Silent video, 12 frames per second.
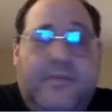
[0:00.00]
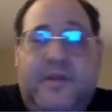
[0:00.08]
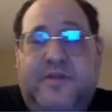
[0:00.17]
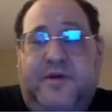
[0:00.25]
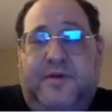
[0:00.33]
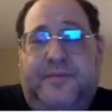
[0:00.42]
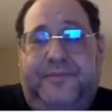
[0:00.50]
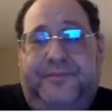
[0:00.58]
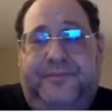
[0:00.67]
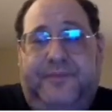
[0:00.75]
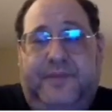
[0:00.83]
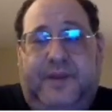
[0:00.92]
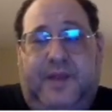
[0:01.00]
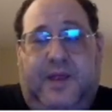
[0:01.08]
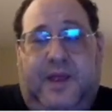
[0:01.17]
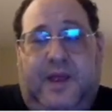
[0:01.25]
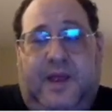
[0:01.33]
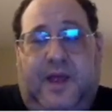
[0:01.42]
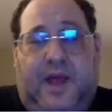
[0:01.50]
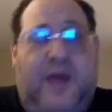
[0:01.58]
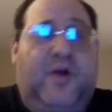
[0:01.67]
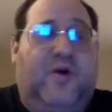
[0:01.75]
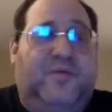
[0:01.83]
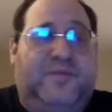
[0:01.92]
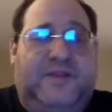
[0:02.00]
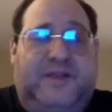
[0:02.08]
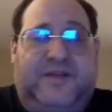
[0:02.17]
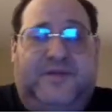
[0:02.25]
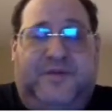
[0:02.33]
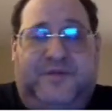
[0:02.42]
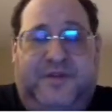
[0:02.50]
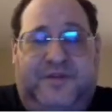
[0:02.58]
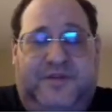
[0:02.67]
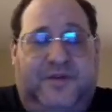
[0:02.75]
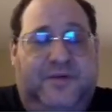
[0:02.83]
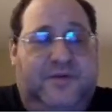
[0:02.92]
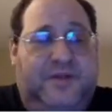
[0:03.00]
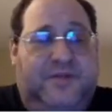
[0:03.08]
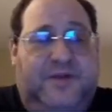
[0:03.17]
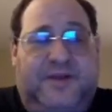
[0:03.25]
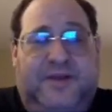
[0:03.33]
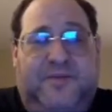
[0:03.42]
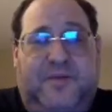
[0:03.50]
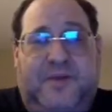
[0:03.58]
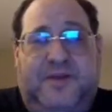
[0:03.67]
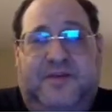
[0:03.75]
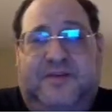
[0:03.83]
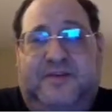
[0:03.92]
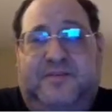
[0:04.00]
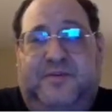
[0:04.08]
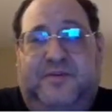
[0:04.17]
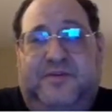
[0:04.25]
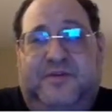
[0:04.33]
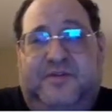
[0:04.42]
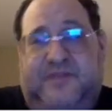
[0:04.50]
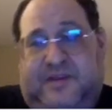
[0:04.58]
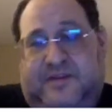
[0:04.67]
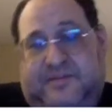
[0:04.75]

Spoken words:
So I hope that I've convinced you that writing Prometheus exporters is